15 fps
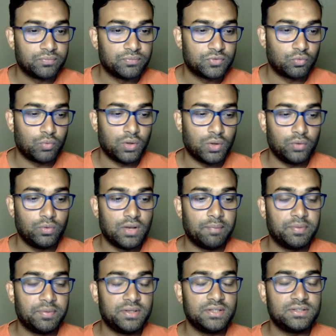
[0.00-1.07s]
So what will
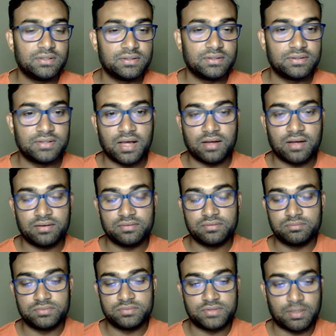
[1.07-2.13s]
happen is, the
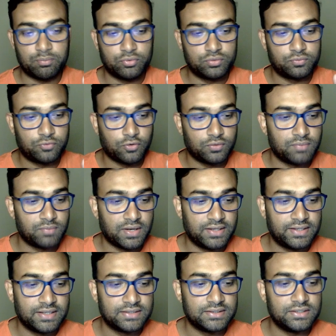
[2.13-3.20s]
suppose for my
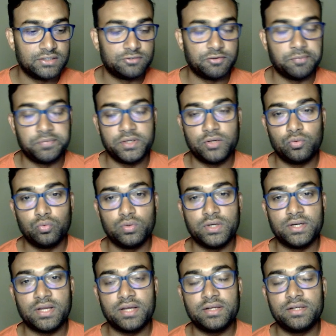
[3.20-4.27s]
case it is 52
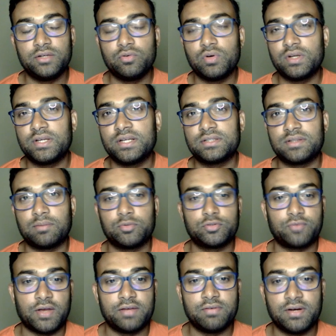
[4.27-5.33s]
data, in your case suppose
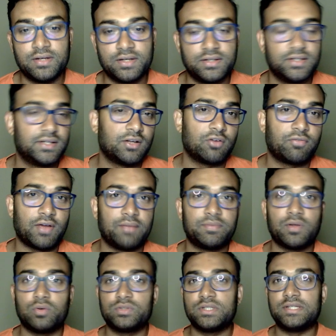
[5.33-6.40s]
500 data or
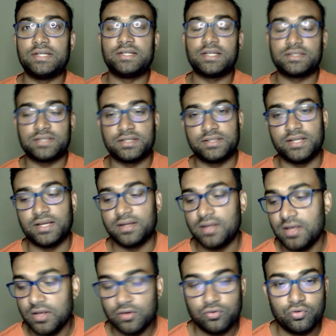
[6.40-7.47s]
5000 data are there,
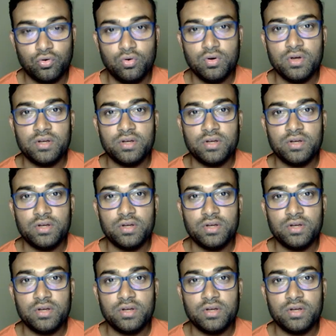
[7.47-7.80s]
so